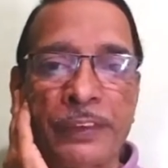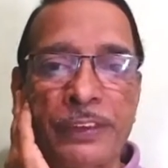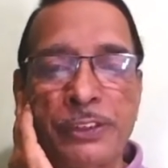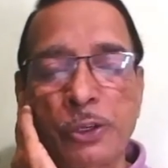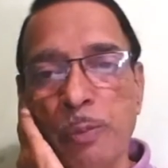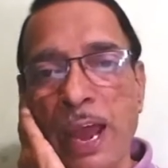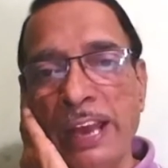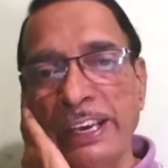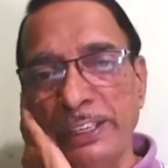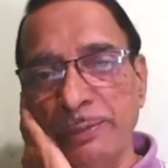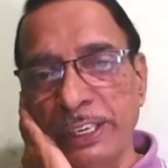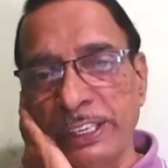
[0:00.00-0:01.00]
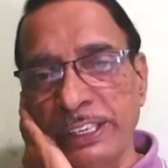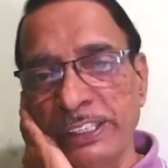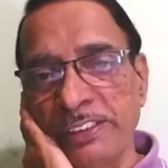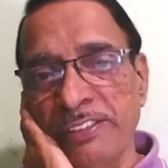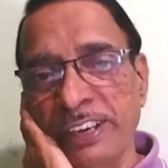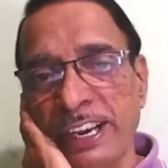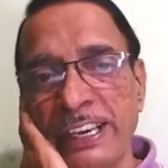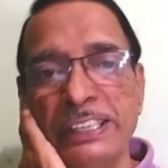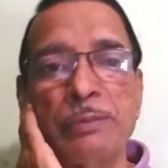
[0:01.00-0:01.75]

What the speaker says: So management is defined as a